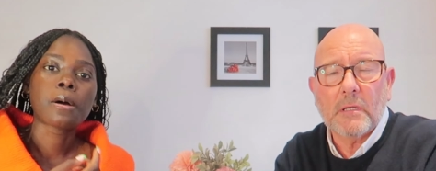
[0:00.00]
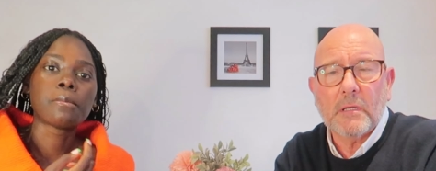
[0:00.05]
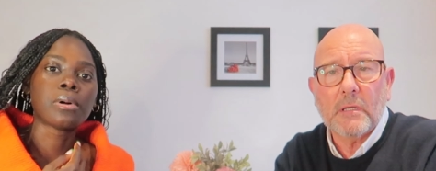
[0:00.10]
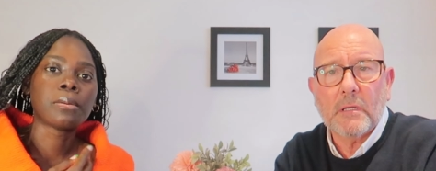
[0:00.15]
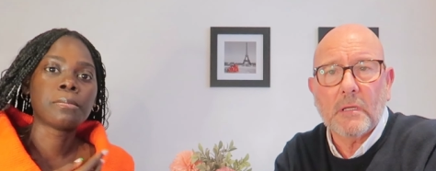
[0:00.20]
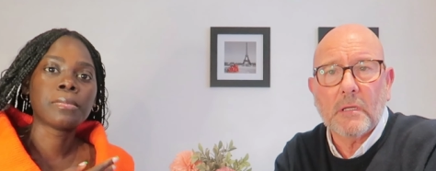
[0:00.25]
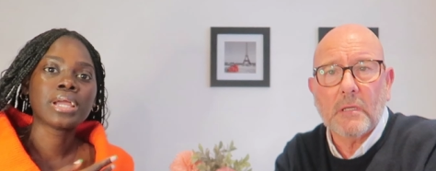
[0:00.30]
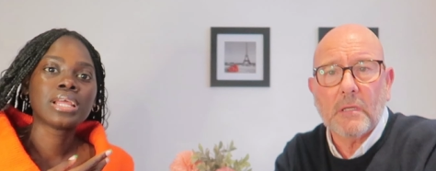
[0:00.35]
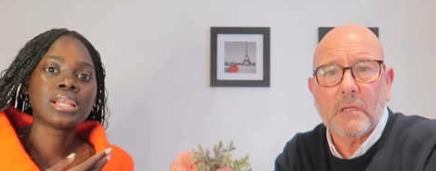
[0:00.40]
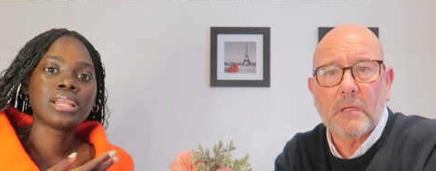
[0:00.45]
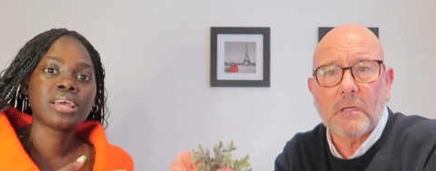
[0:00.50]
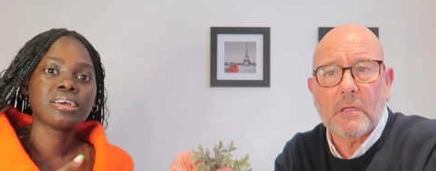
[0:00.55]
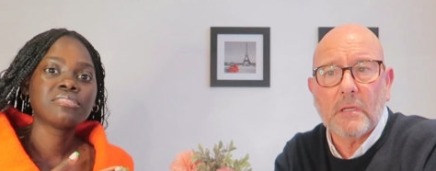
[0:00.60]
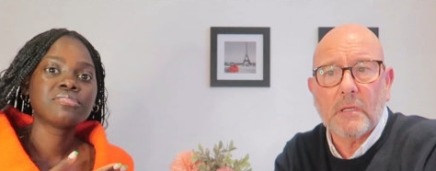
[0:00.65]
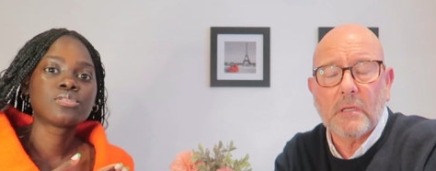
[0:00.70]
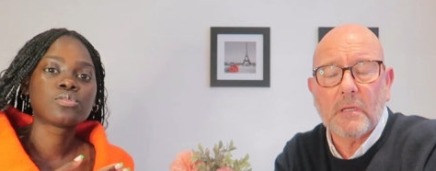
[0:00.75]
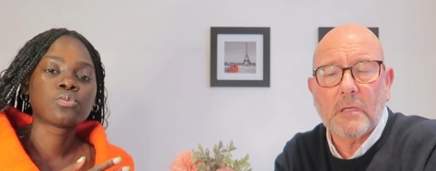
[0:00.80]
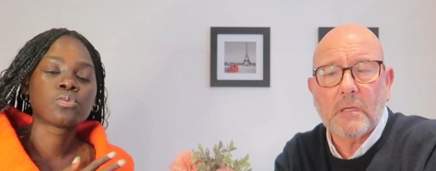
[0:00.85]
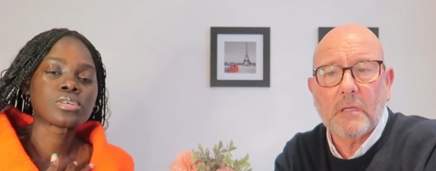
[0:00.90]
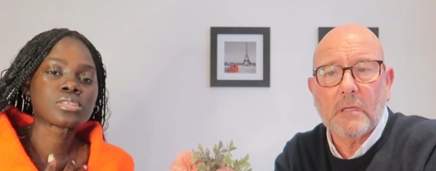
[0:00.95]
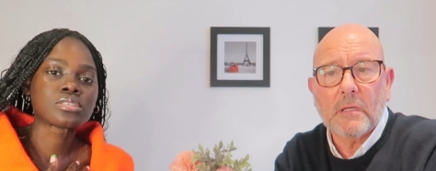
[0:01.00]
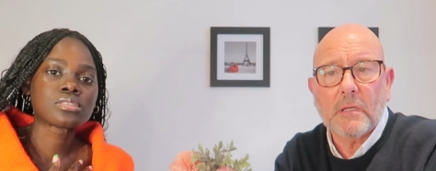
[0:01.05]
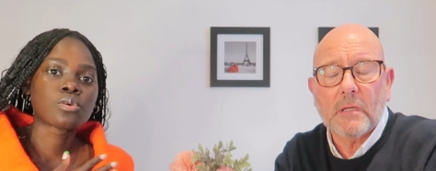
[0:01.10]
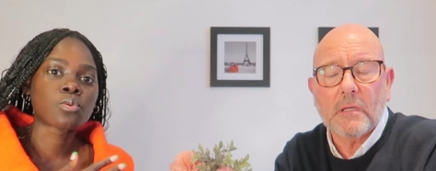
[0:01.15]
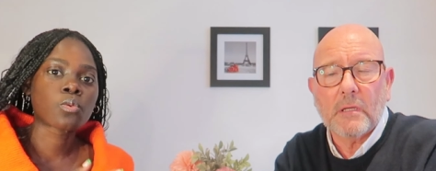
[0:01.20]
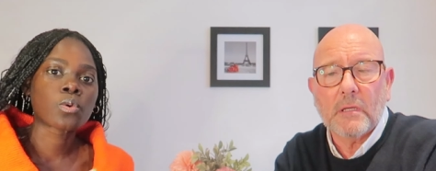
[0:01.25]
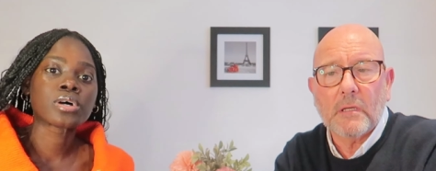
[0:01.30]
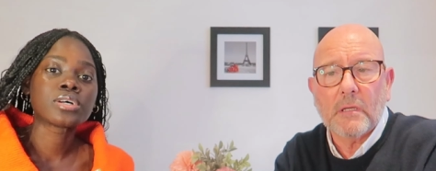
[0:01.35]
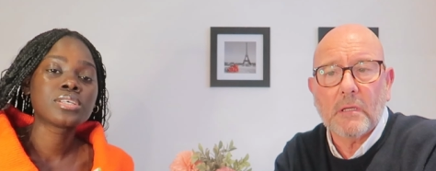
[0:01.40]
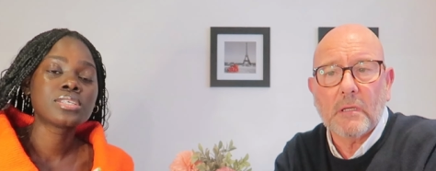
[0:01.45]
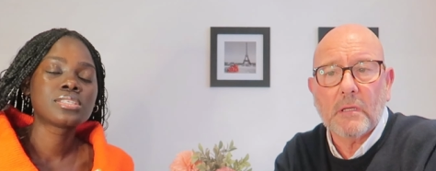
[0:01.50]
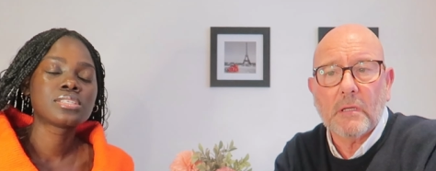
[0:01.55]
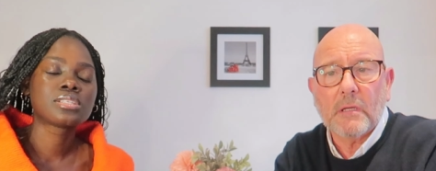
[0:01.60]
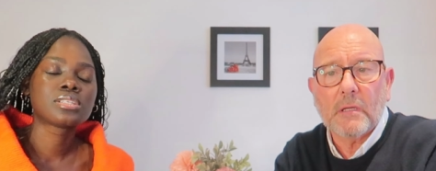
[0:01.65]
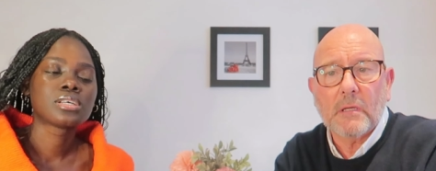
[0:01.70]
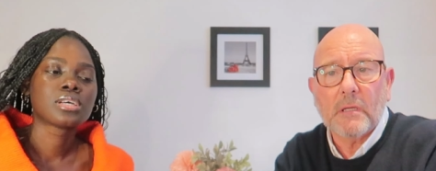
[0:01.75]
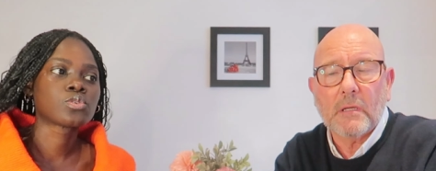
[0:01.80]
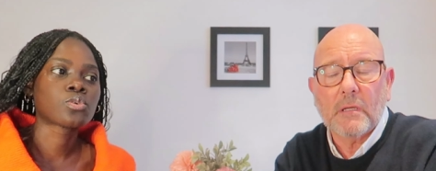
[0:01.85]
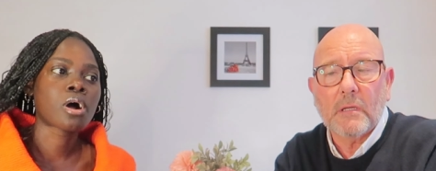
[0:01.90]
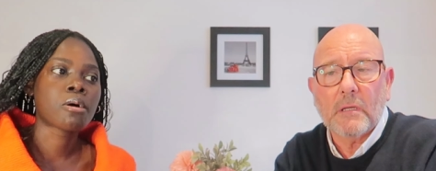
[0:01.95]
Speaker 1: but my left was the
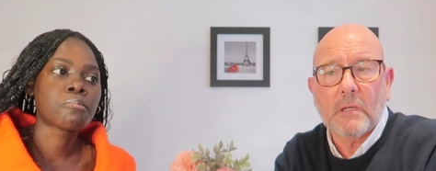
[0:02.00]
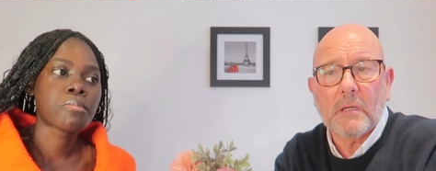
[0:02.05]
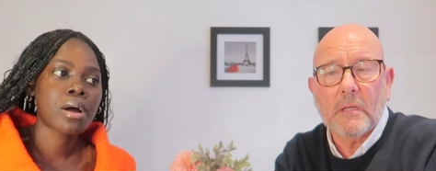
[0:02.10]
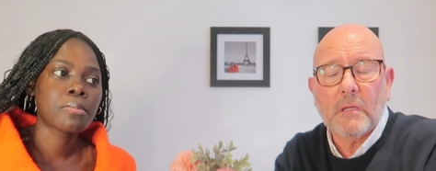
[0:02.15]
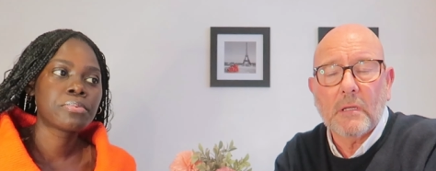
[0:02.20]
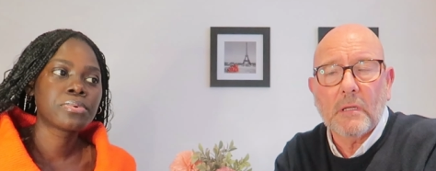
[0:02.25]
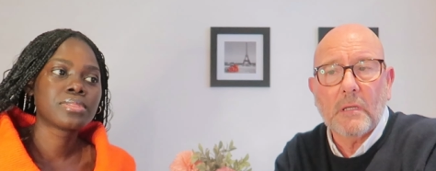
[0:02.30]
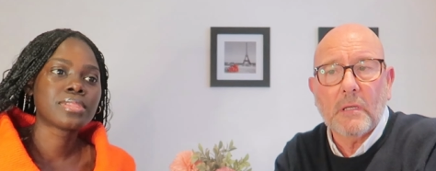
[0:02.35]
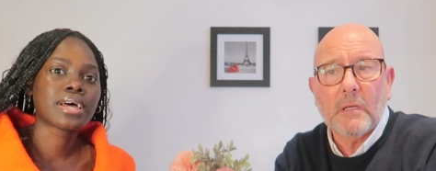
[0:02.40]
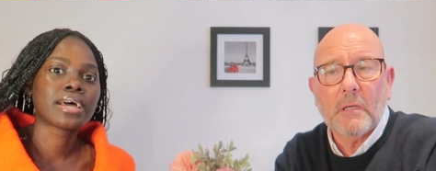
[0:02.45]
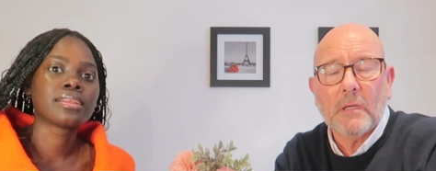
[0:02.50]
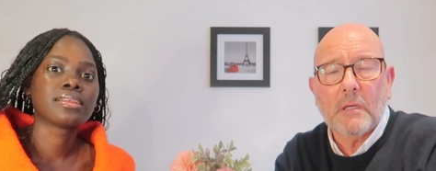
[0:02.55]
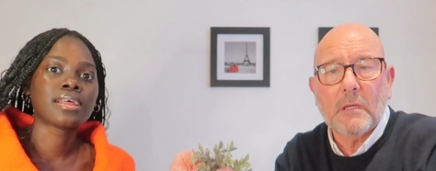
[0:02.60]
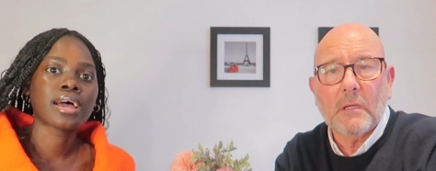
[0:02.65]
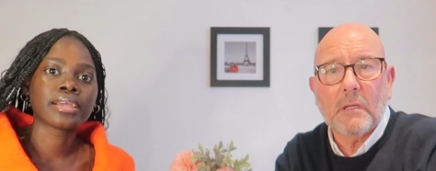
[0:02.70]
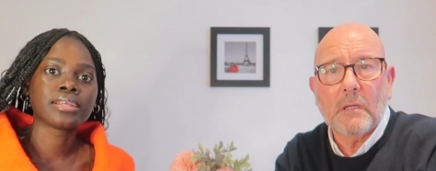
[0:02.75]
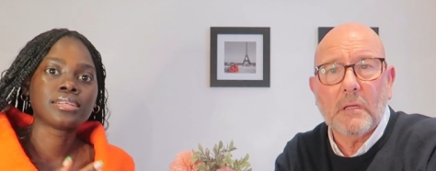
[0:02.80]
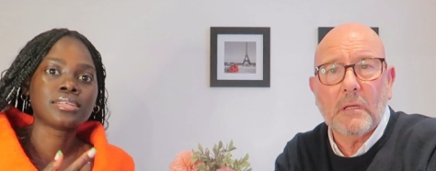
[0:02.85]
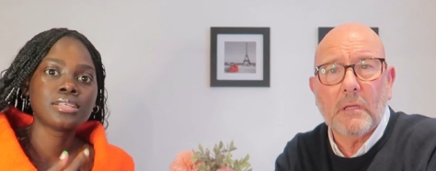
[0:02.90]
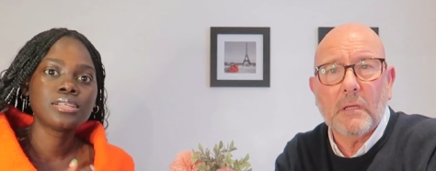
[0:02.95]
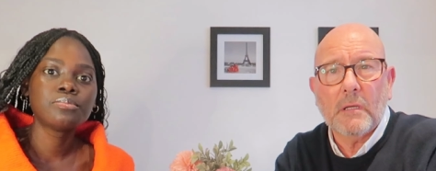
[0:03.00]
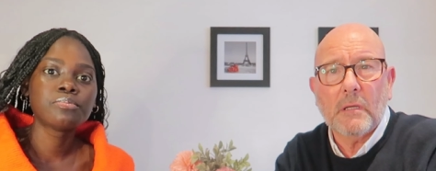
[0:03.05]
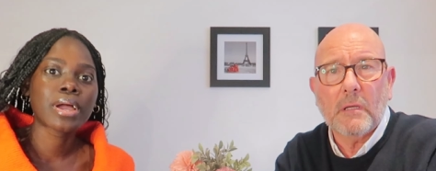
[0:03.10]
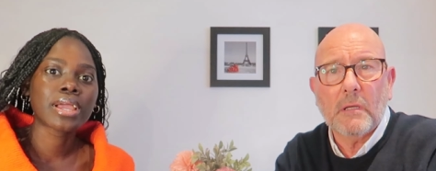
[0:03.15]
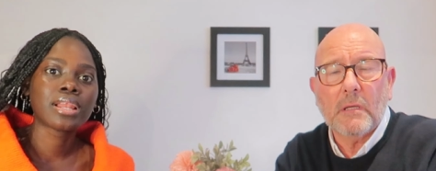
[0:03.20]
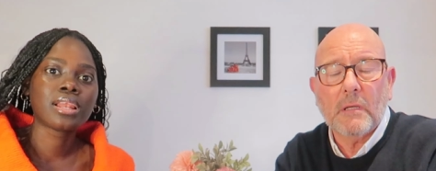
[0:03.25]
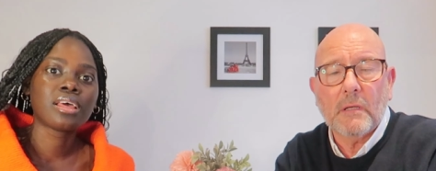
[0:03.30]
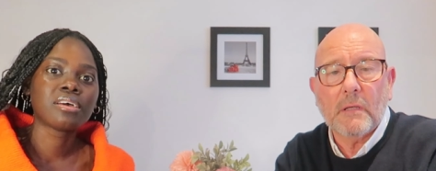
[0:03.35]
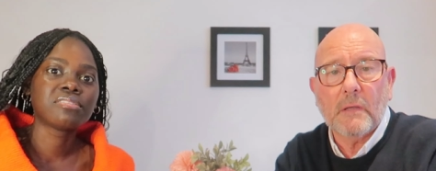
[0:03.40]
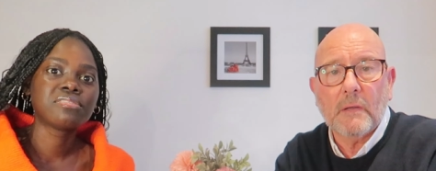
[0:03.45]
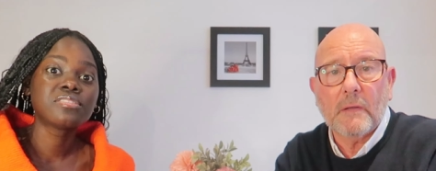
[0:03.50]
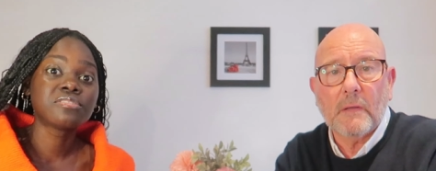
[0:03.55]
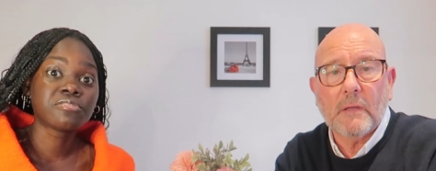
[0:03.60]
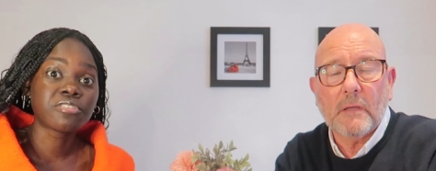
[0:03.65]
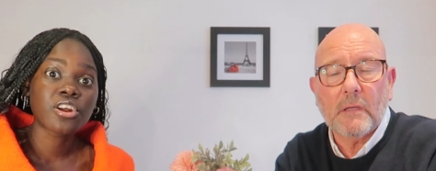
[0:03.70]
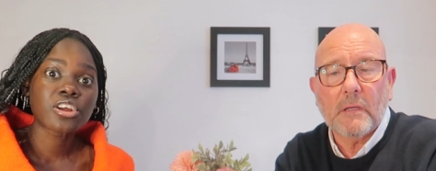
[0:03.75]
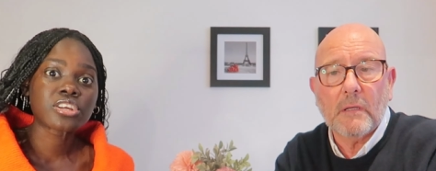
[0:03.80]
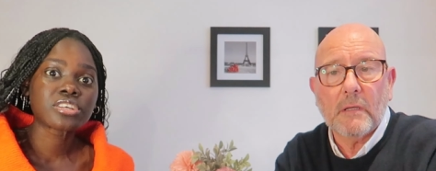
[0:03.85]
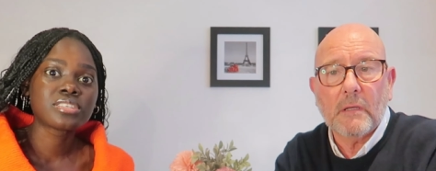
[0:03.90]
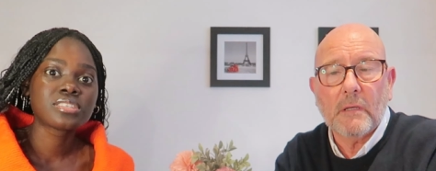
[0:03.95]
worst so i'm happy that i did my left
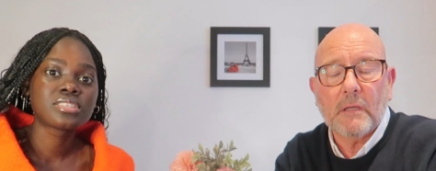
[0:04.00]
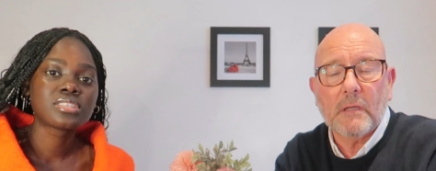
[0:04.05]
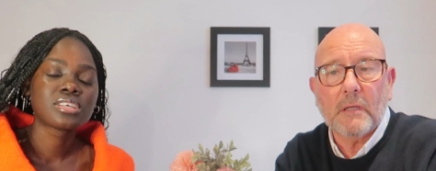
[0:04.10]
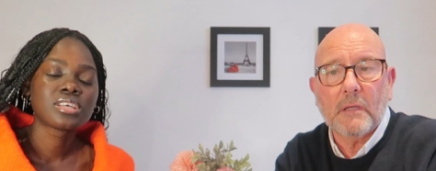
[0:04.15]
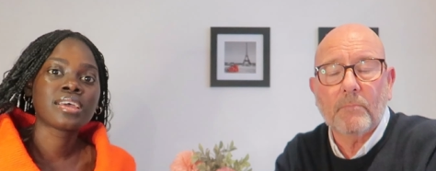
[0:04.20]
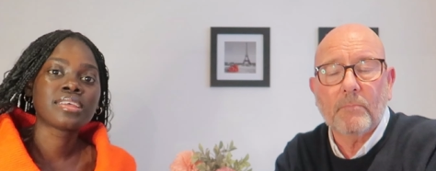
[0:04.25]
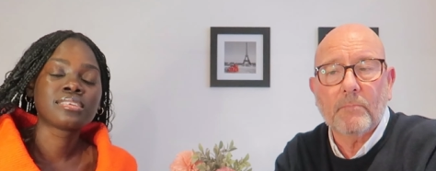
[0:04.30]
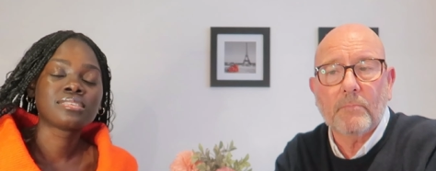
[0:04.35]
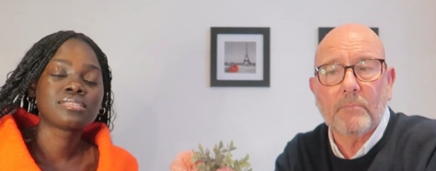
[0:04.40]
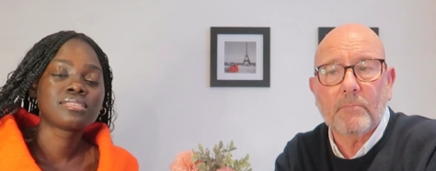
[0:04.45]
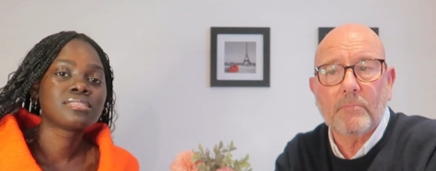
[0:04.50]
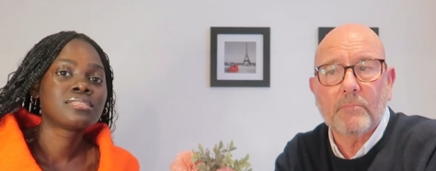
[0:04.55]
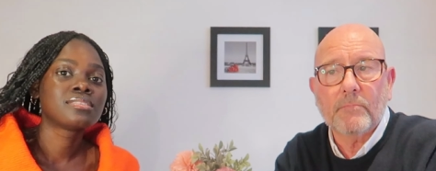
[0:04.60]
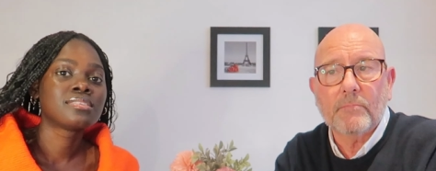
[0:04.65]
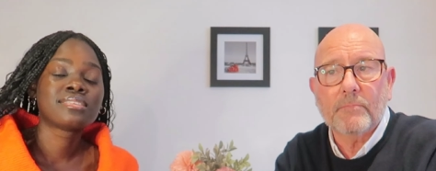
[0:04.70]
first and